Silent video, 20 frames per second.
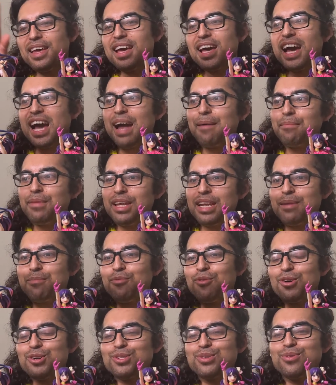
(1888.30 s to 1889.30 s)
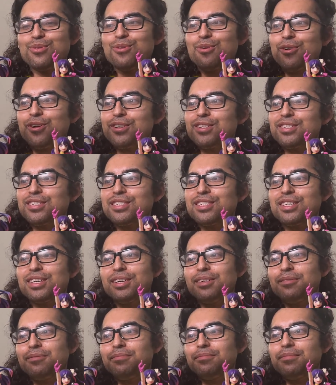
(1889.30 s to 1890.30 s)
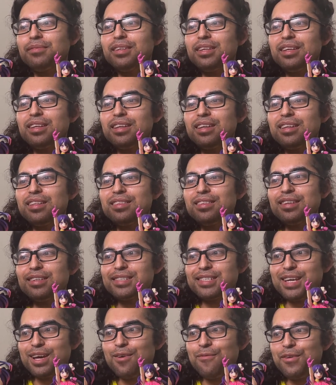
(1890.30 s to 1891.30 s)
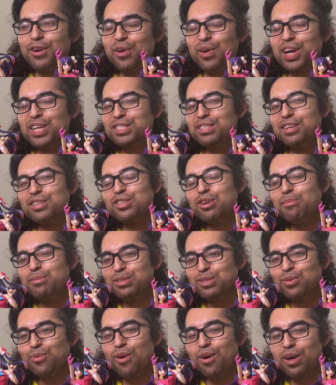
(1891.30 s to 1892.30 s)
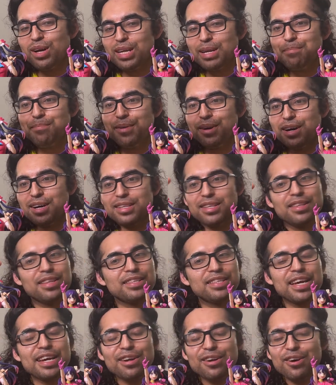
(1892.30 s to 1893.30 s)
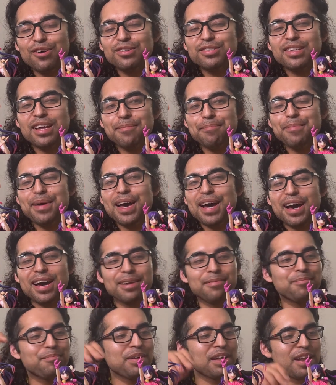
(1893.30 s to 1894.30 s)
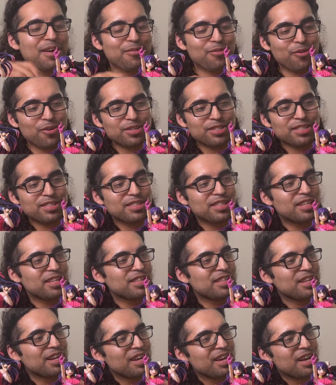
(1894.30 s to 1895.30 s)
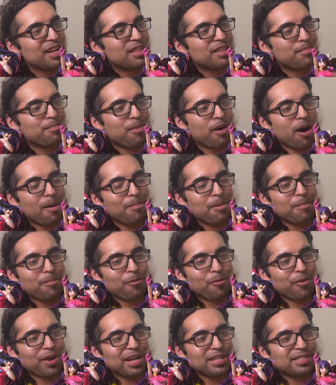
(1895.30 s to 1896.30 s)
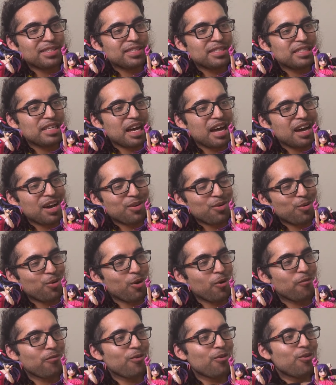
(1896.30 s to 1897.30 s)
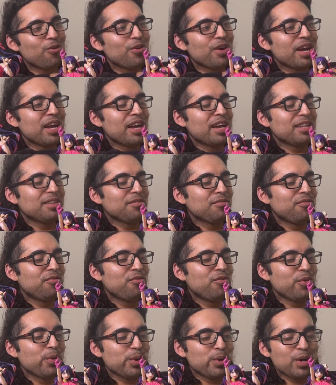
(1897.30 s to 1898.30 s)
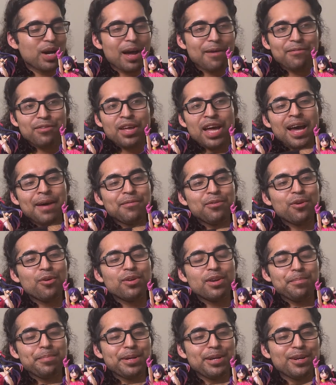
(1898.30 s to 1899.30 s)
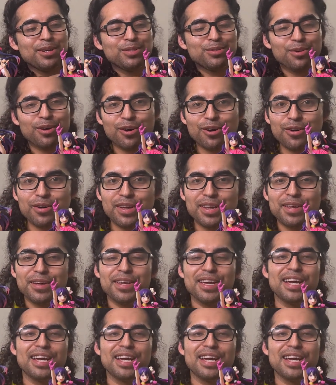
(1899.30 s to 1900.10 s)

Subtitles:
I'm leaning more towards the scale figure in terms of quality, but the Tenitol is not bad. And of course, the PopUpParade, Coreful, and FuRyu have their own appeal as well.